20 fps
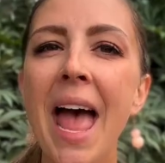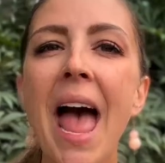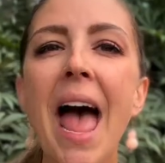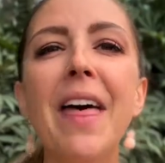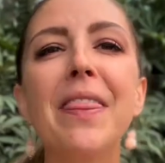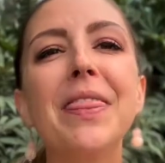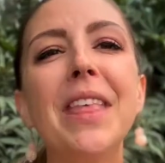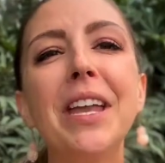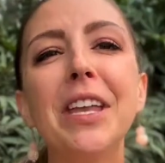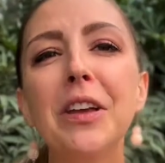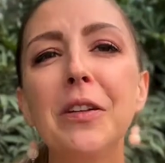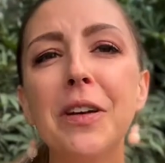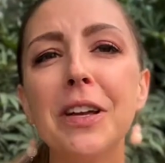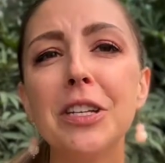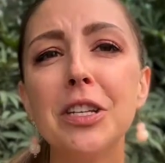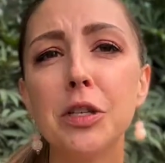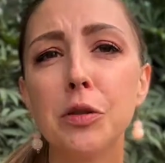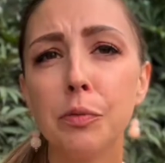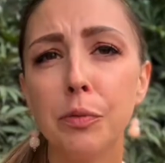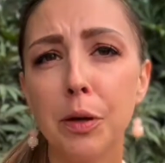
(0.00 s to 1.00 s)
And then you can
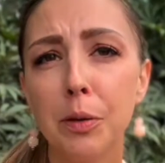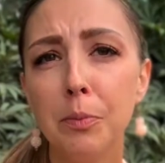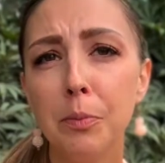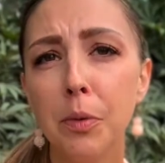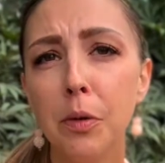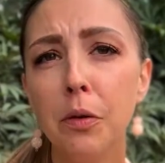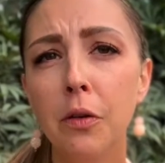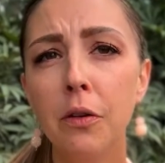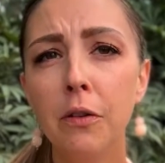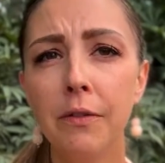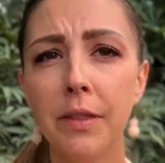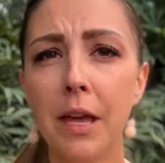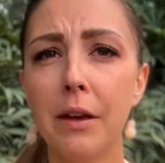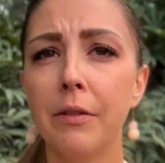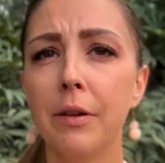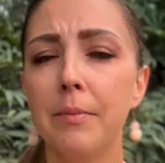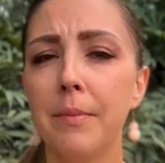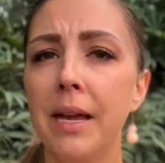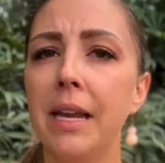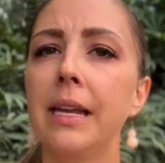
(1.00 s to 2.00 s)
just remove that
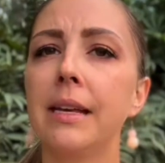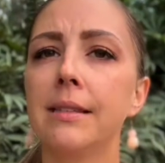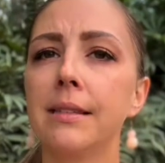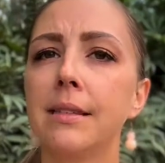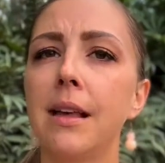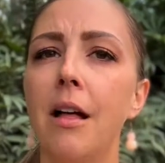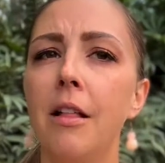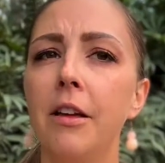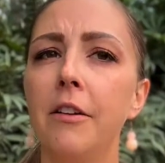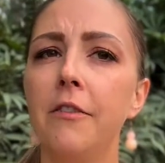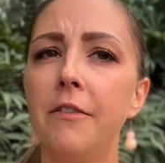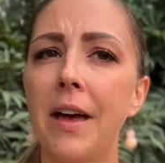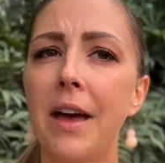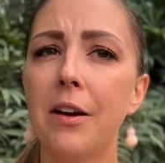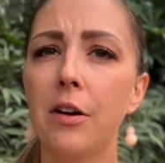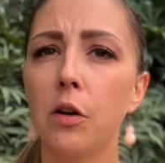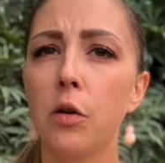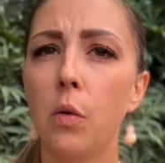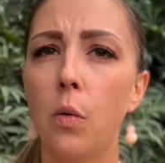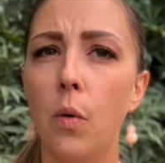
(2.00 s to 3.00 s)
remaining solid fat or